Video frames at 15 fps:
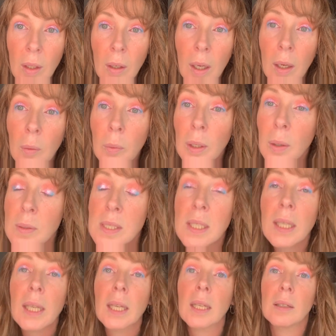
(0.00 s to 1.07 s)
Uh, when I was a
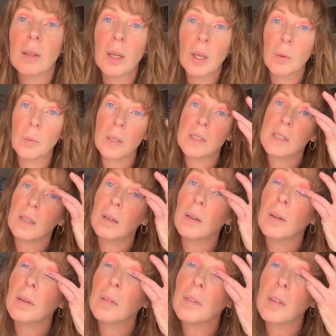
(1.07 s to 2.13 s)
kid, we did
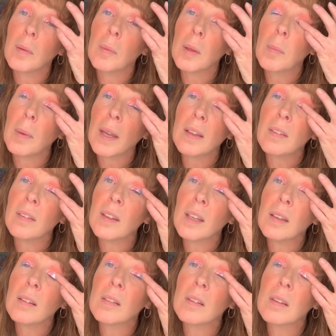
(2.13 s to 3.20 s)
learn some of the
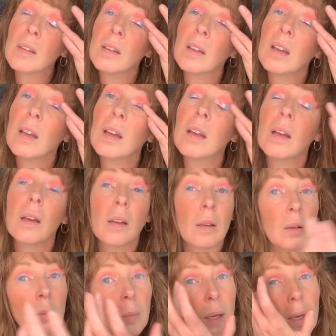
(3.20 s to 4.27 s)
basics,
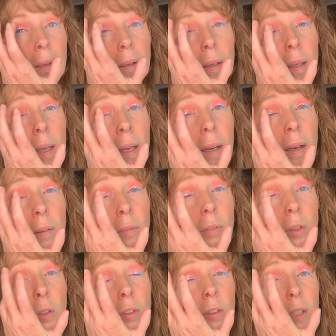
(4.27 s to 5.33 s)
uh, but yeah,
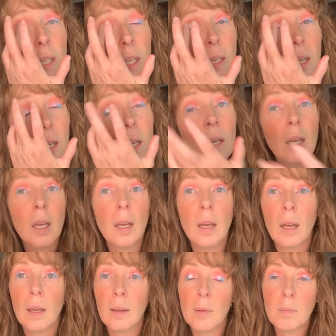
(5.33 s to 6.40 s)
unfortunately,
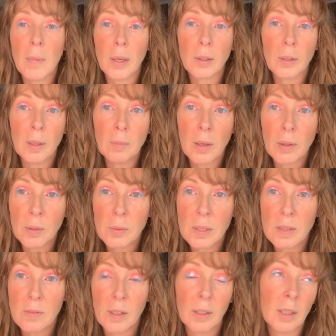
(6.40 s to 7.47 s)
um, my grandmother
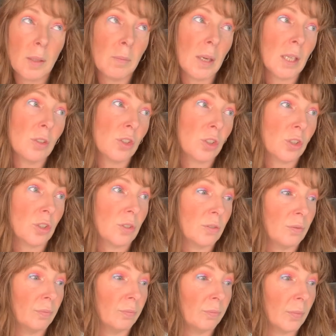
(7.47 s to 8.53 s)
was very much
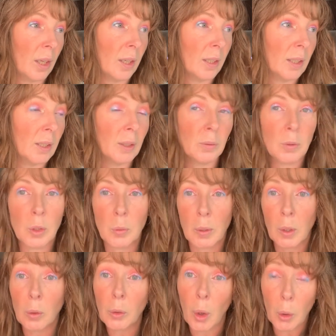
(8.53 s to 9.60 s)
uh, who we
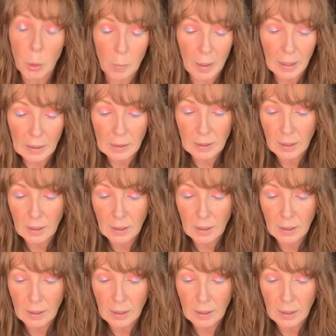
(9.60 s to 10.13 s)
called Omar,